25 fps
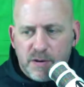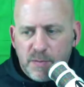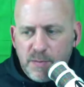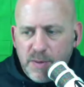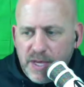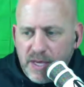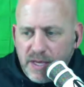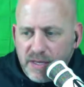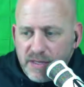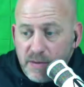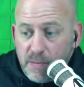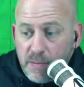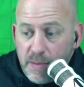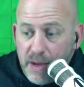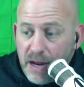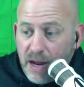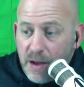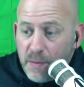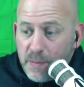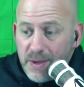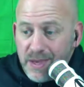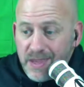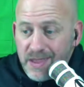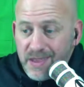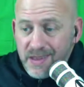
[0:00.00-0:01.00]
because it may
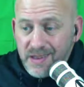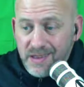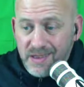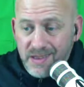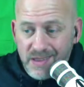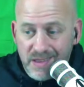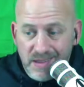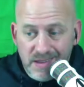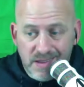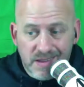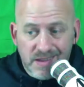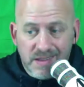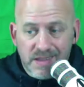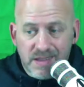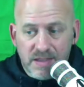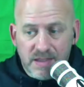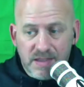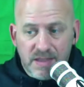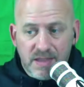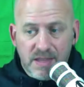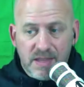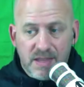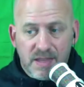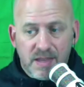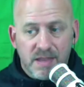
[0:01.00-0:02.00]
not be the
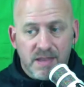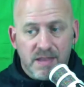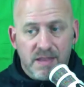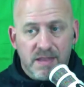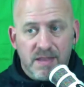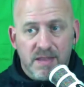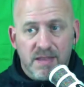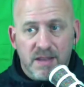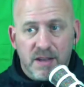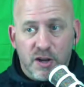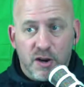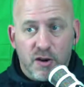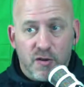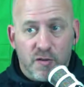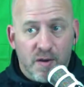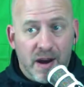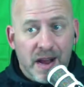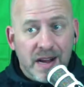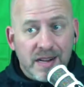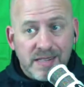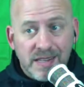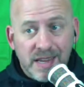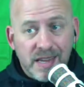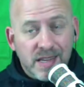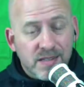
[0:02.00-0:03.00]

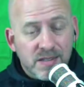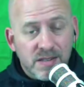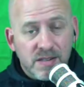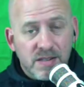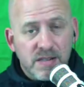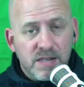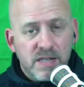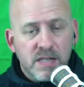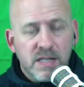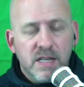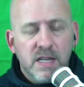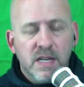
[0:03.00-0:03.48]
correct answer.